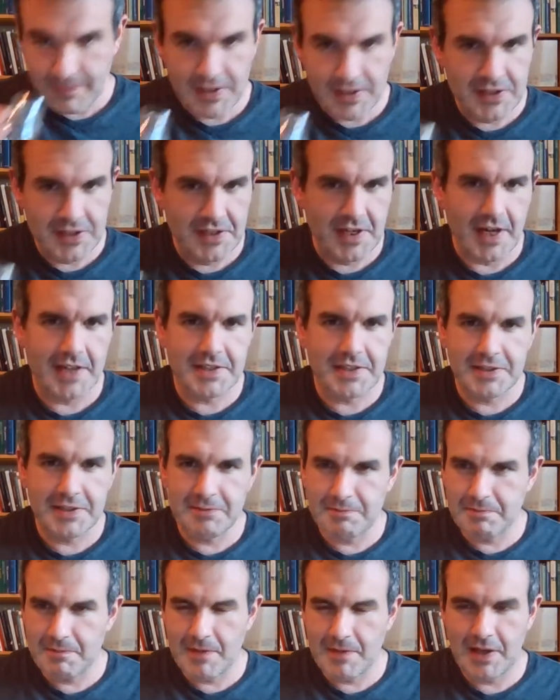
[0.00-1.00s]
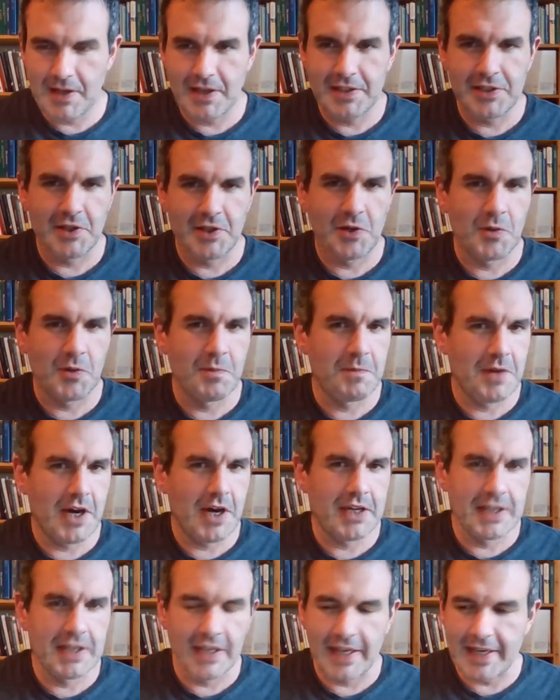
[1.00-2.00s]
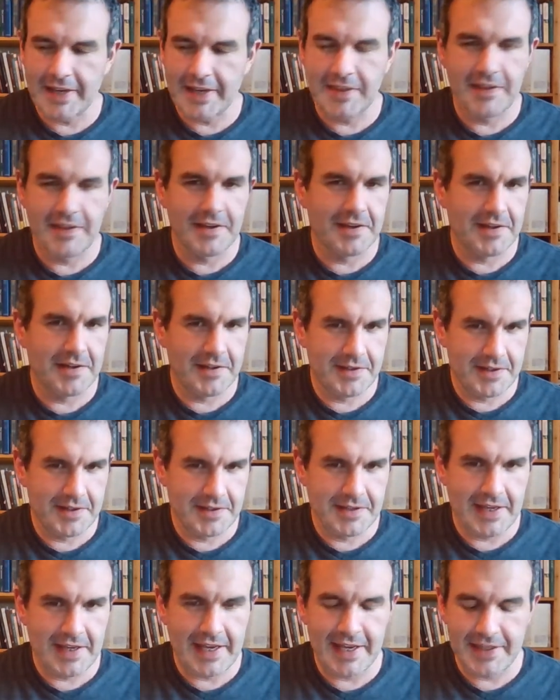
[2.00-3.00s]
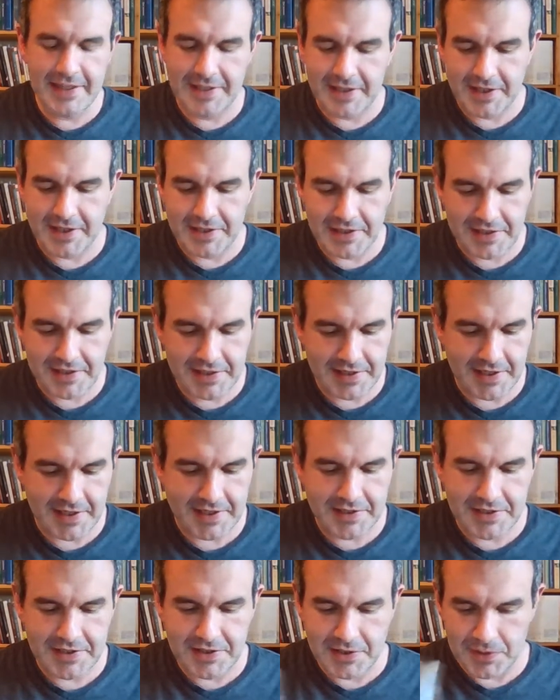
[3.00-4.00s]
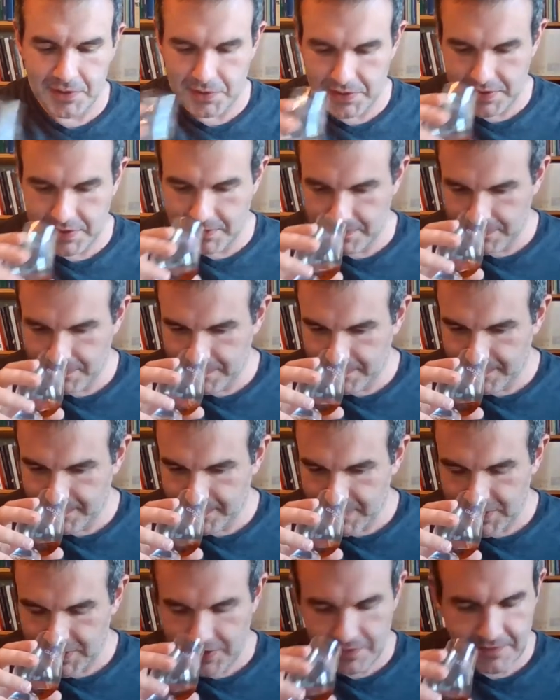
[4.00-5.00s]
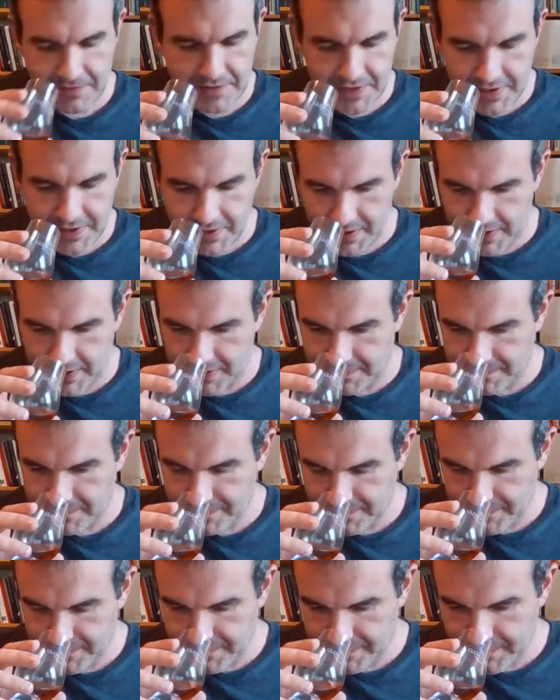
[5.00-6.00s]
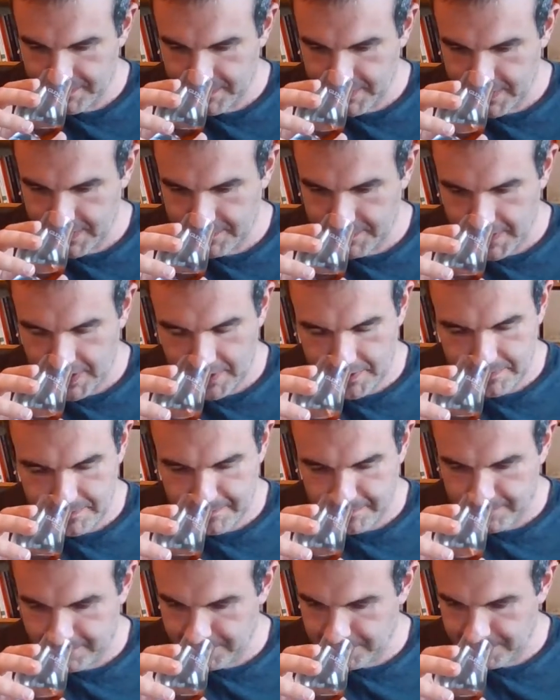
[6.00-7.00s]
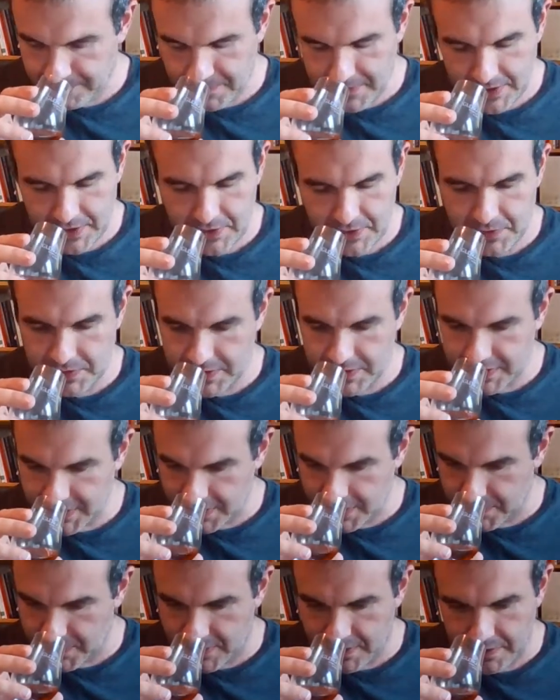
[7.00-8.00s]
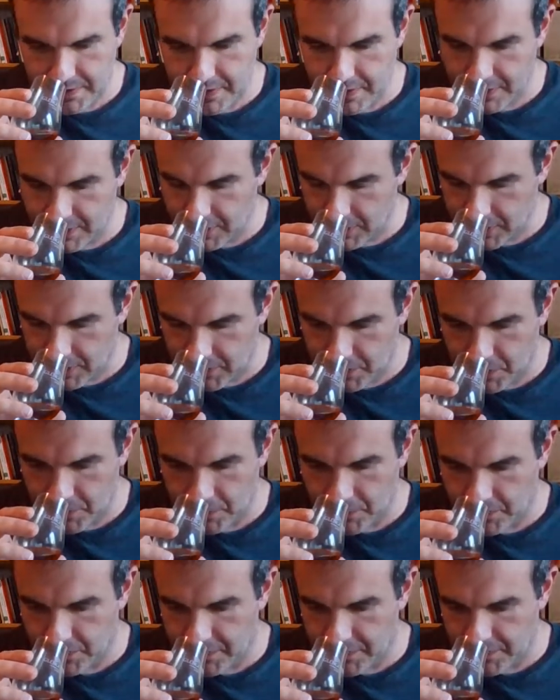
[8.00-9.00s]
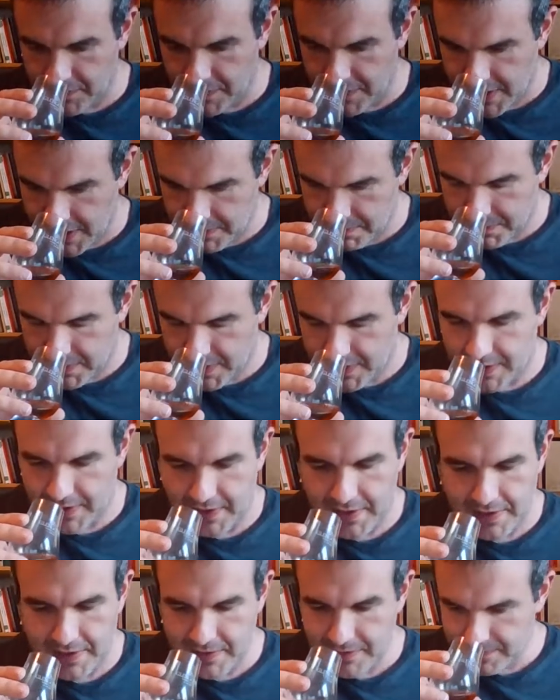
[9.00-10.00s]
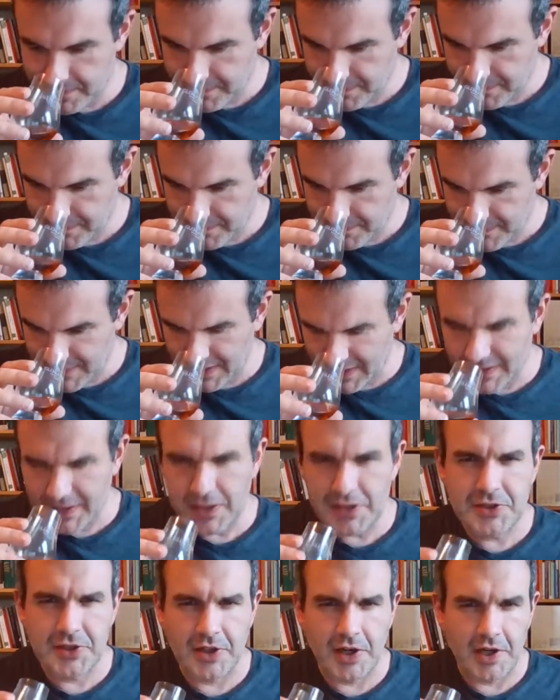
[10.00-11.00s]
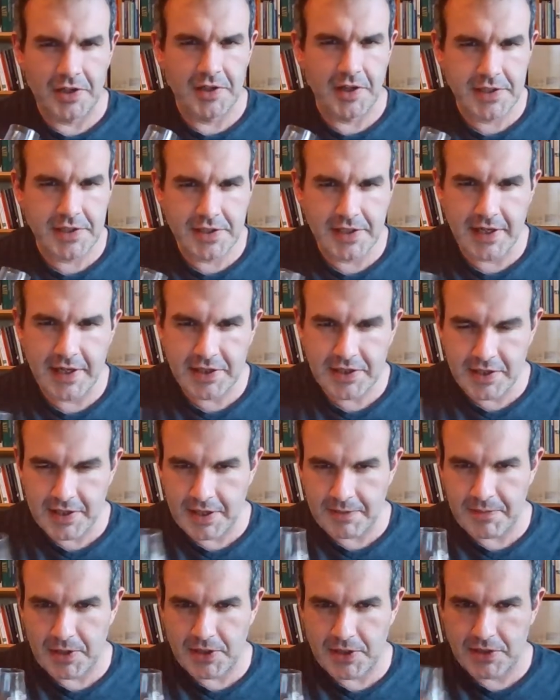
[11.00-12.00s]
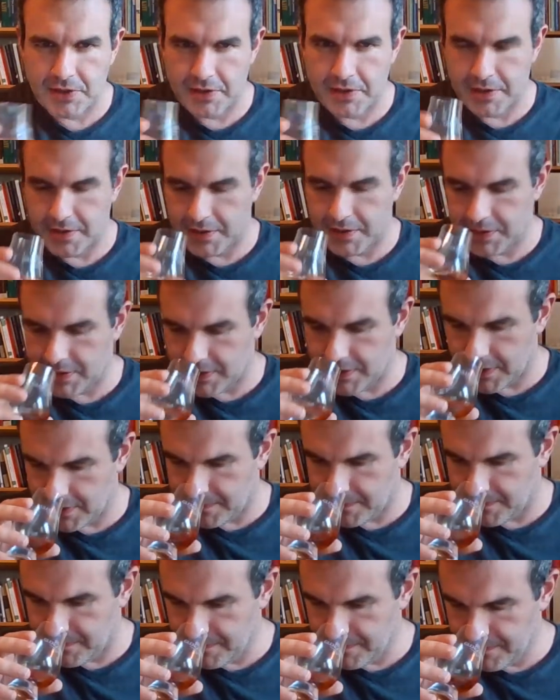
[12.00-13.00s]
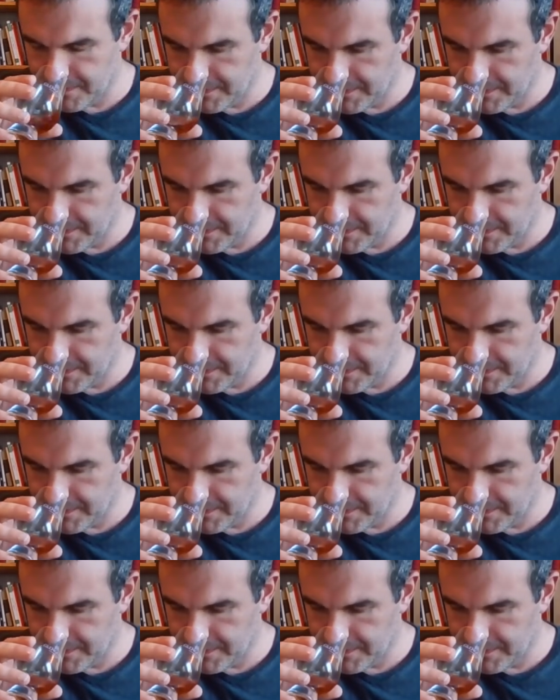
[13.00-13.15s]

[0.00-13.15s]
Not, you know, unlike the handy I just nosed. So vanilla, you know, cinnamon, clove, nutmeg, a little sawdust, not actually that much sawdust, and